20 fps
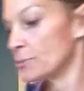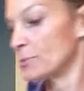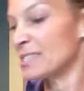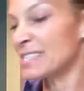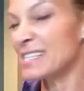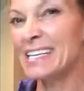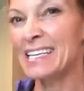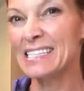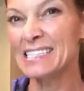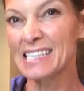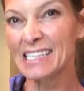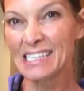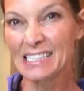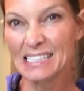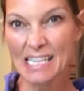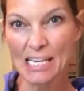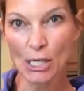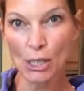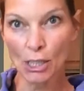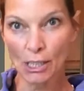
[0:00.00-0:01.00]
it's gonna
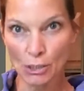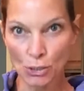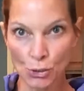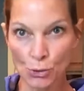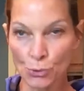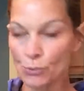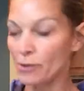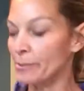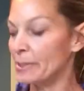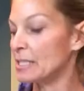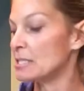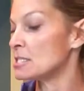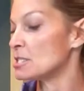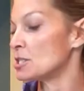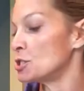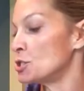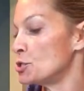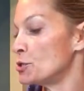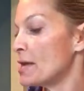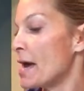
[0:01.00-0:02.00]
take you like 2-3 minutes
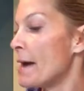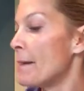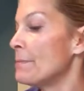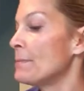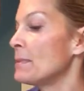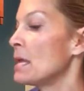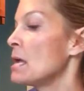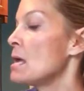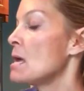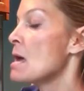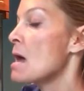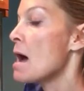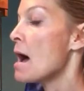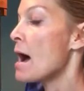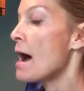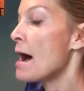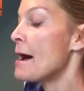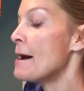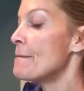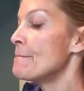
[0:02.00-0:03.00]
to do that.
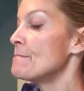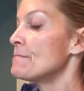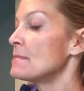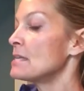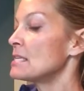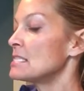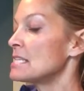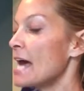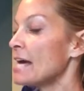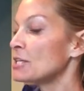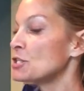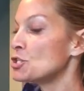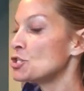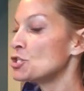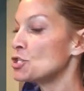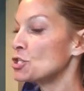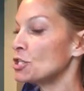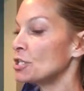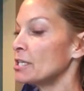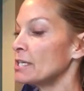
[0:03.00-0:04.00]
The
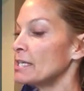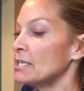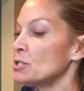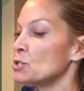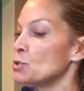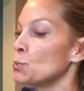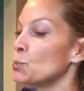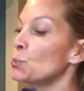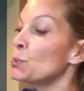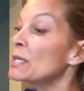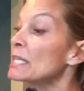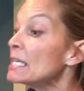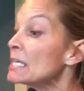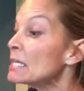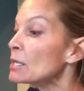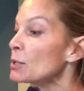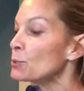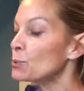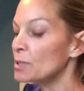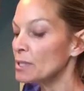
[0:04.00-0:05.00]
texture is
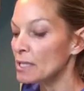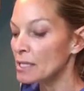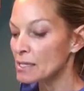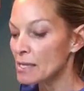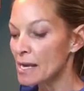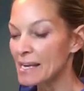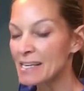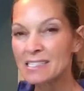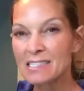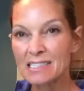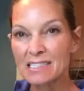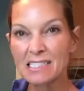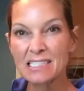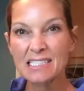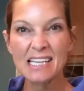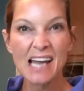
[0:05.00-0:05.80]
really, really nice. It's